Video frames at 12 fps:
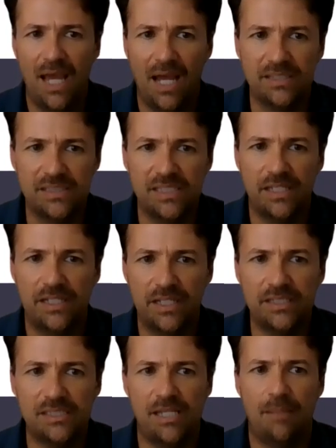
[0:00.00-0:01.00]
and taking
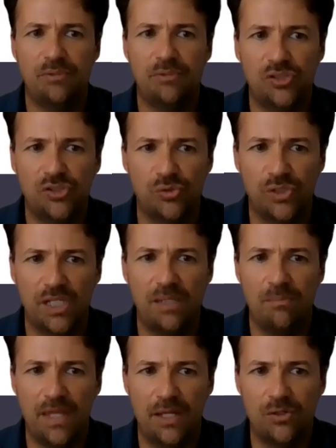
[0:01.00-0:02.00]
steps to keep
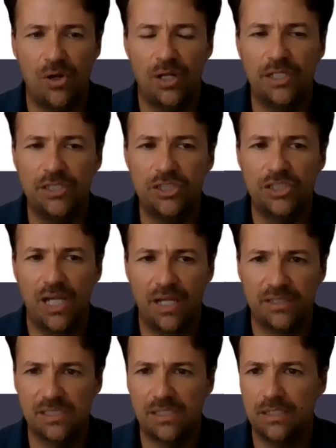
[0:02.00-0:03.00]
their knowledge
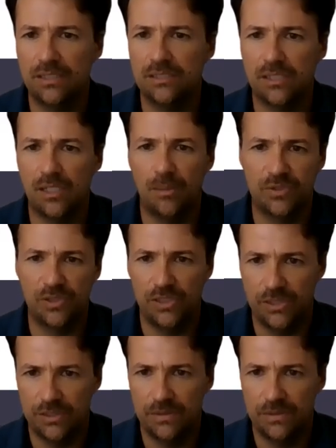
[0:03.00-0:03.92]
and skills up to date.